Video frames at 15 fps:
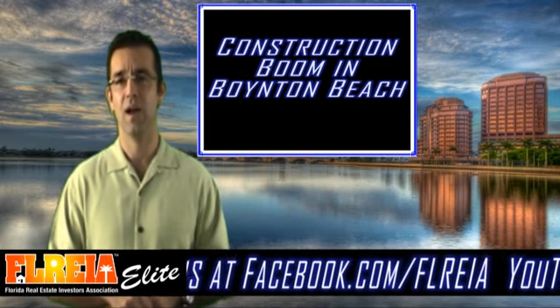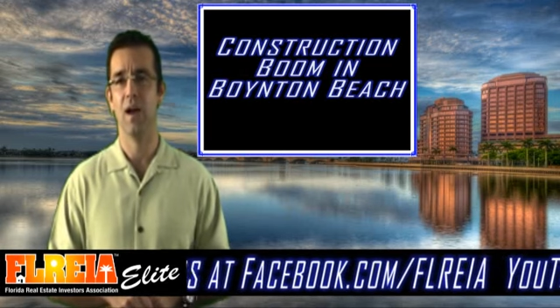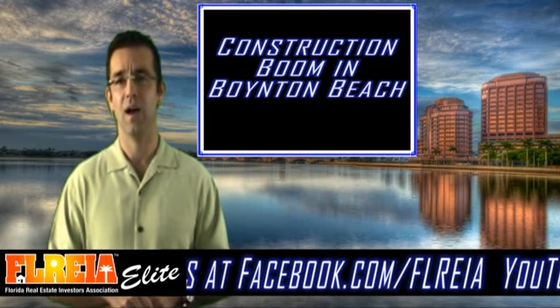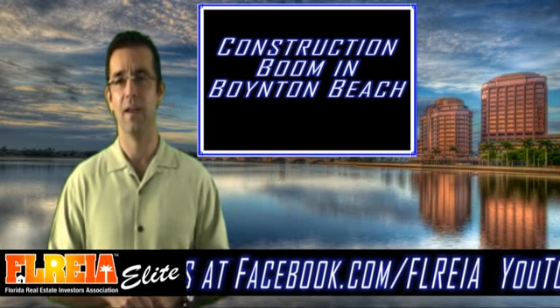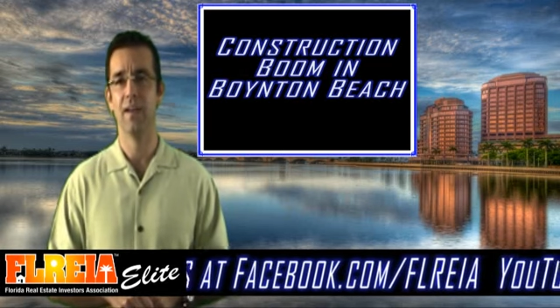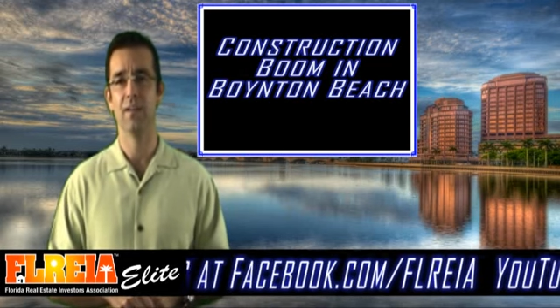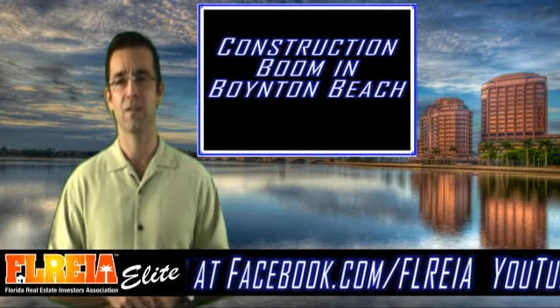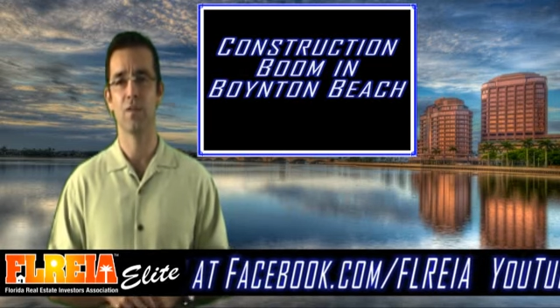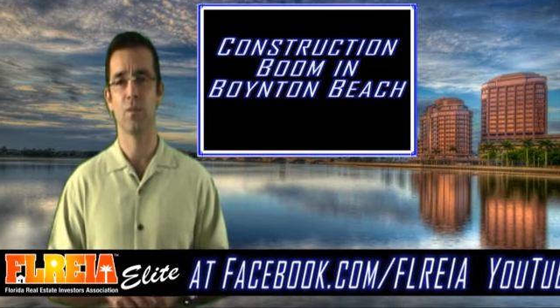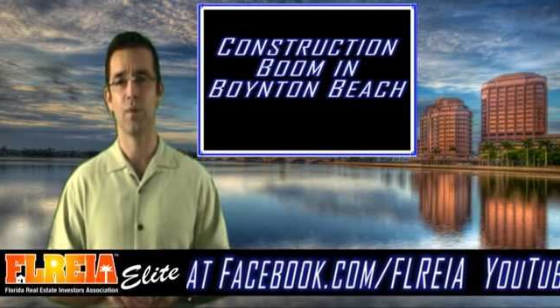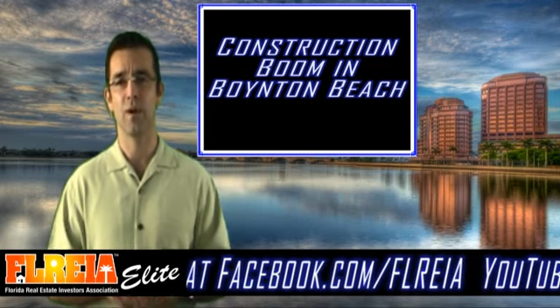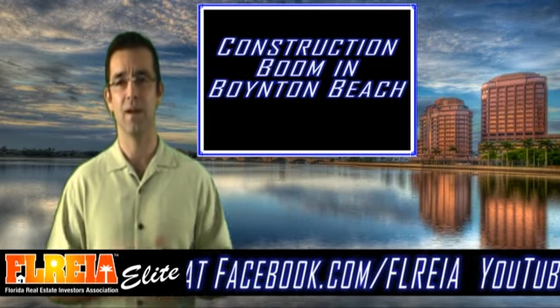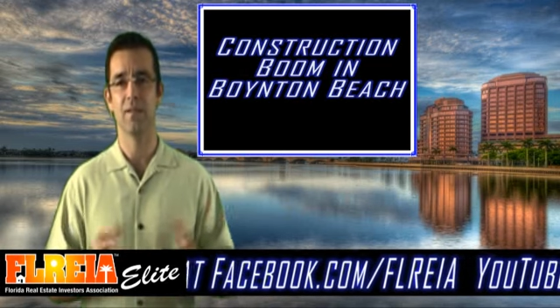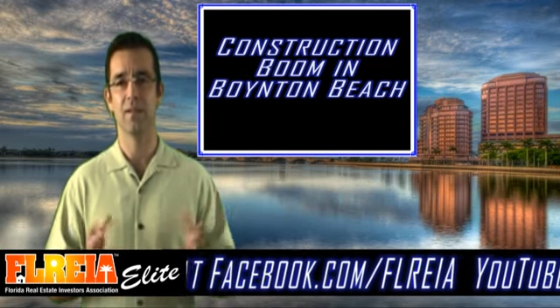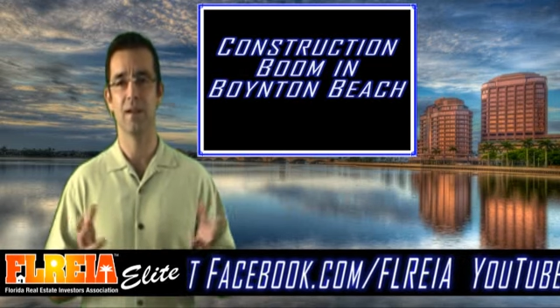He isn't
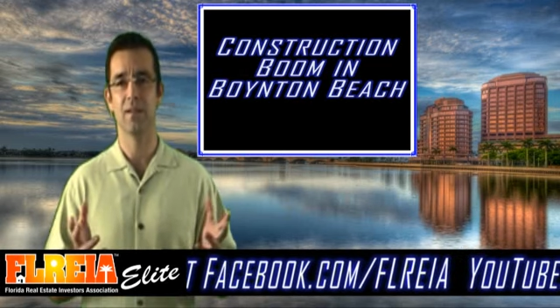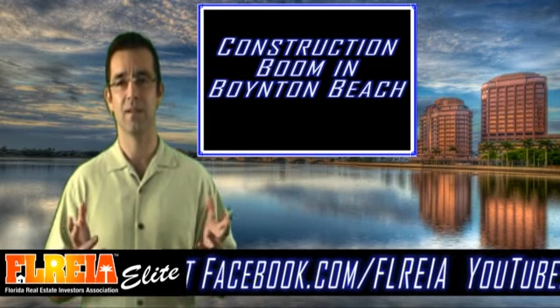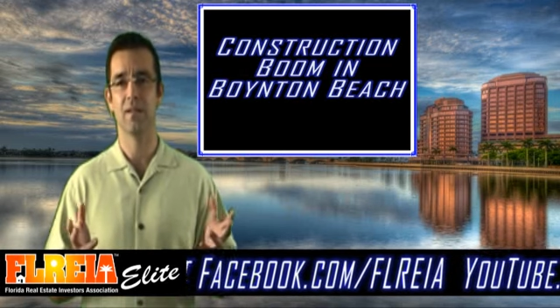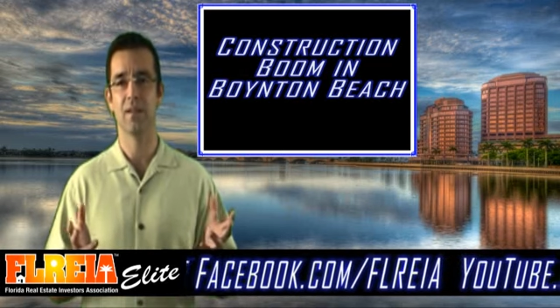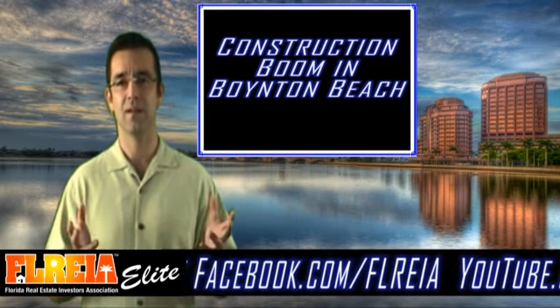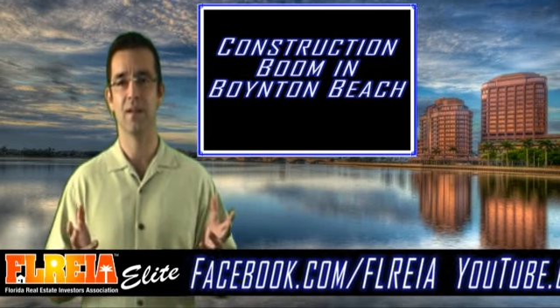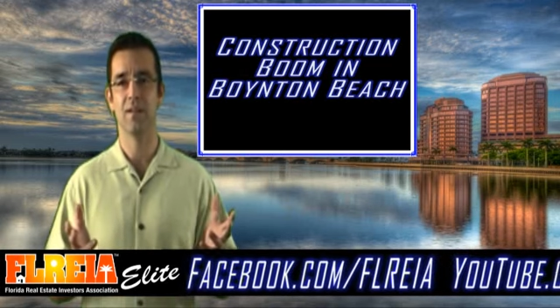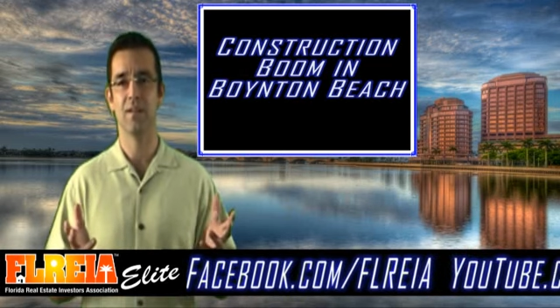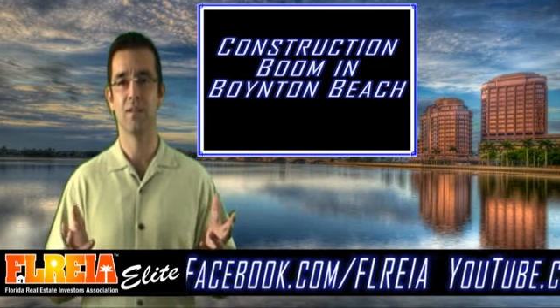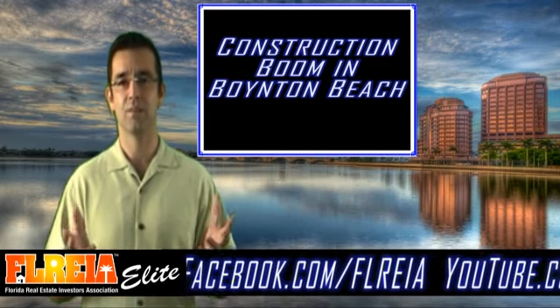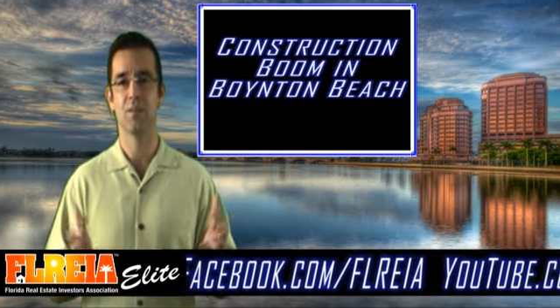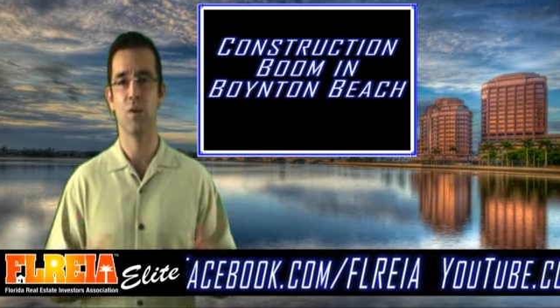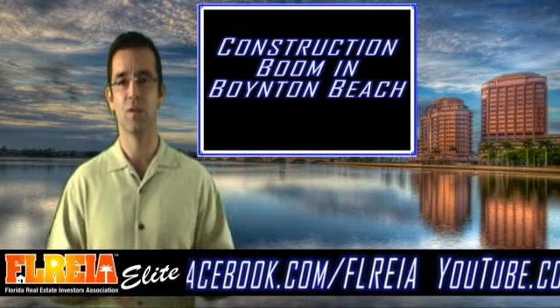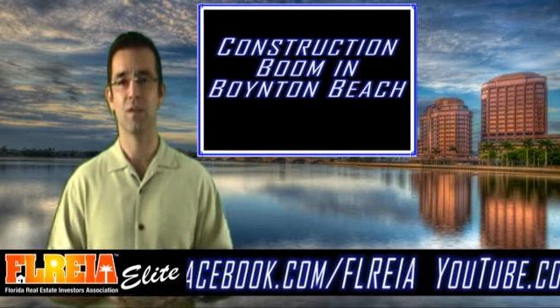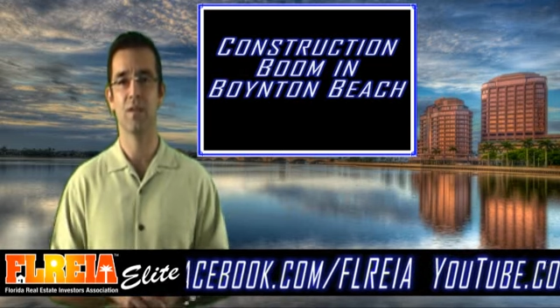surprised that he's
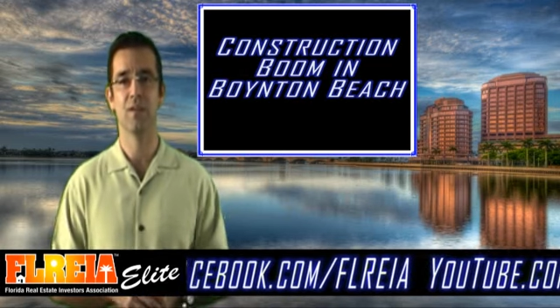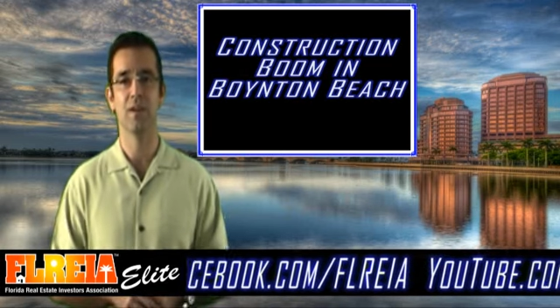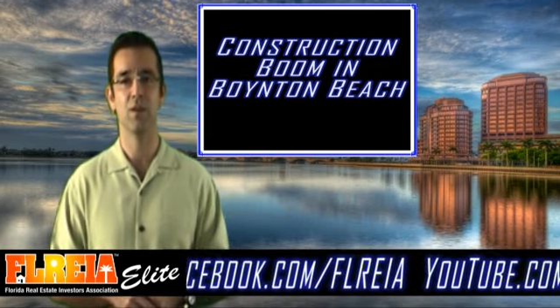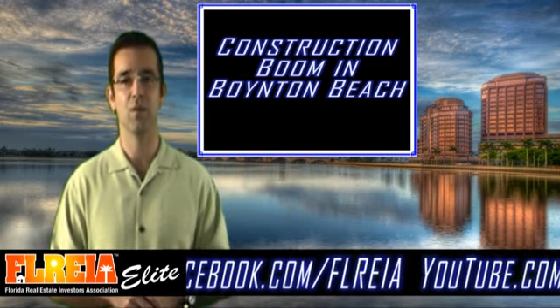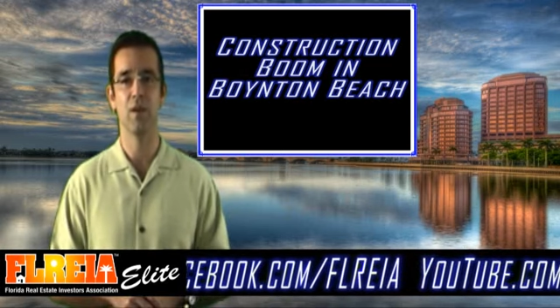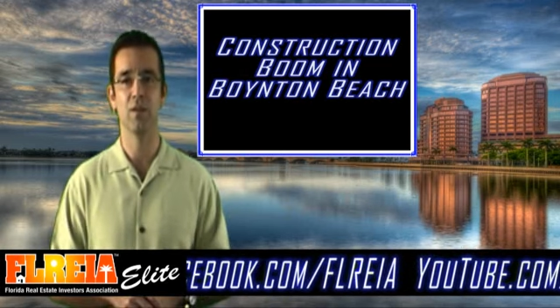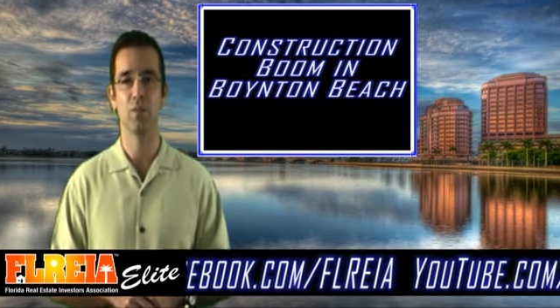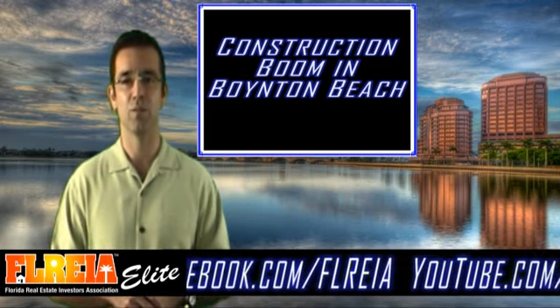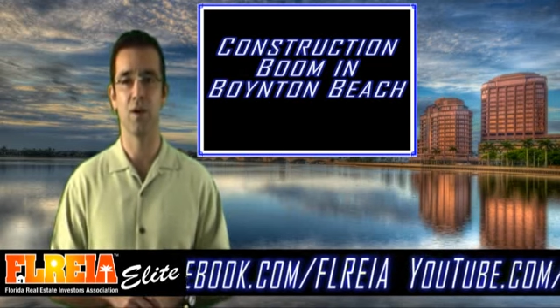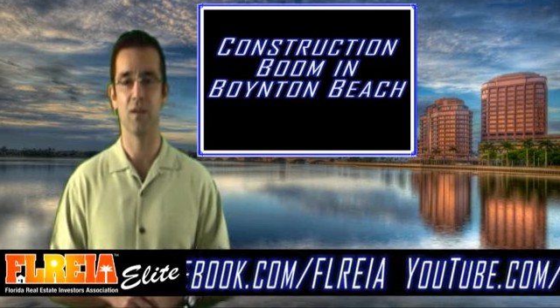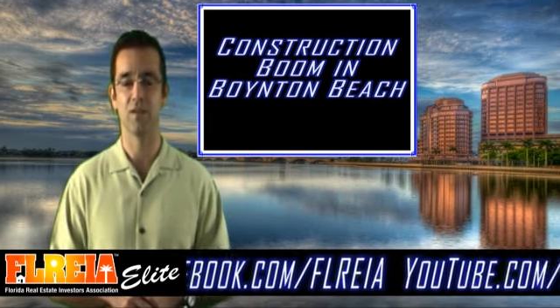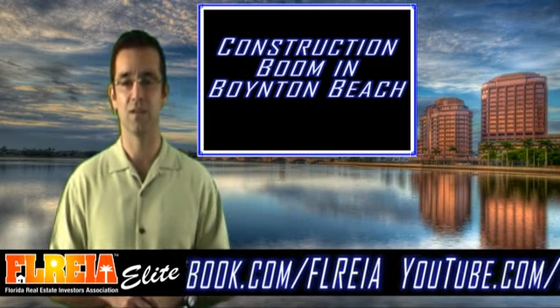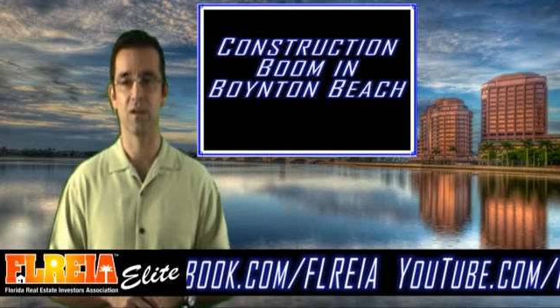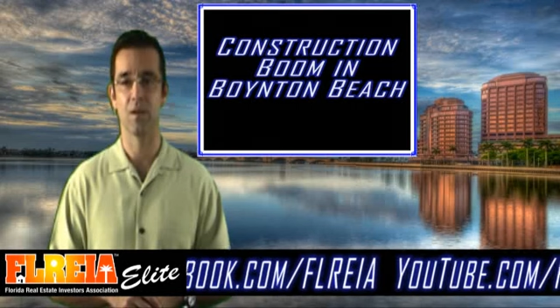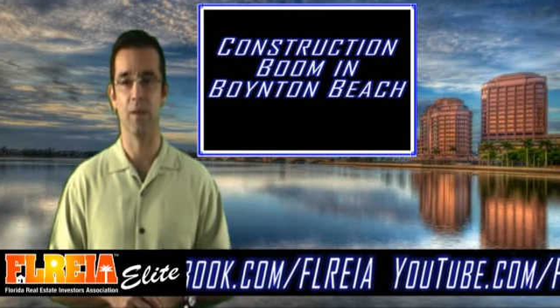mostly seeing rental
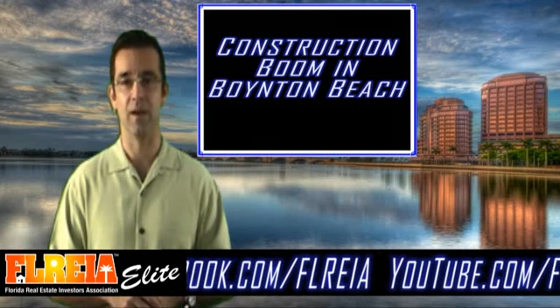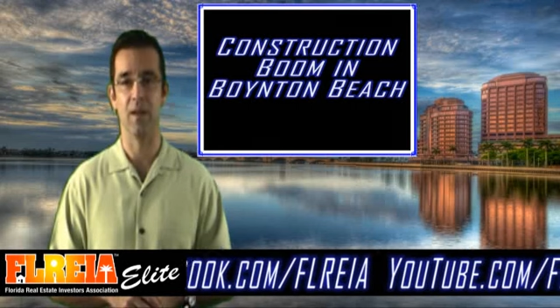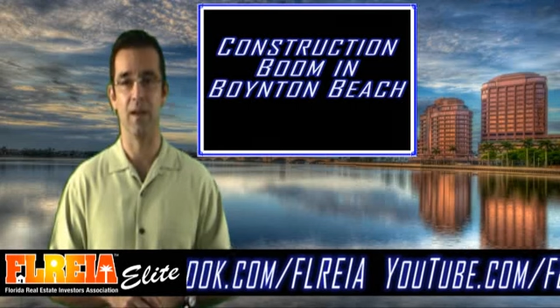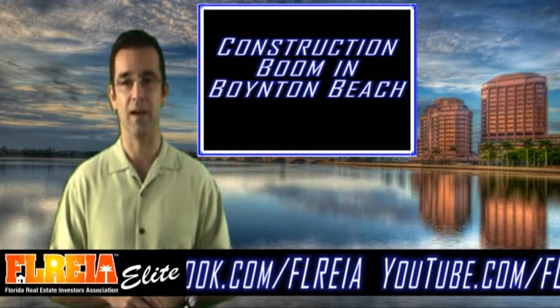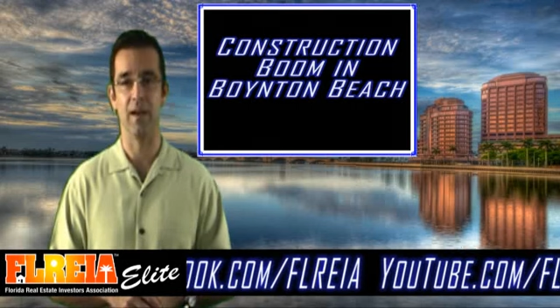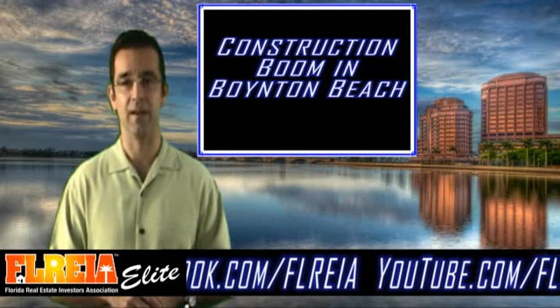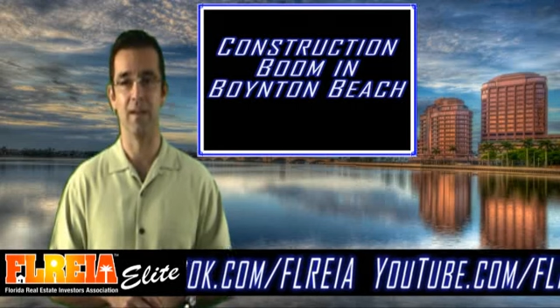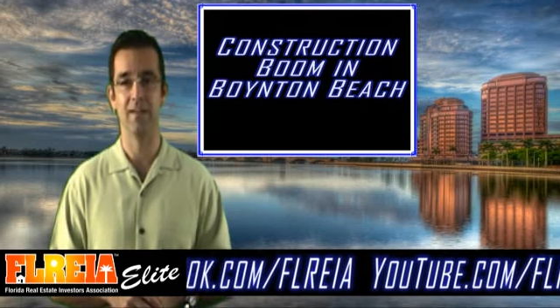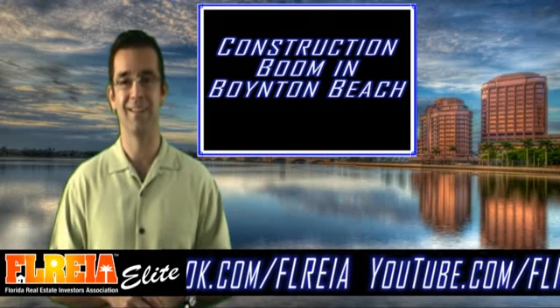projects coming online.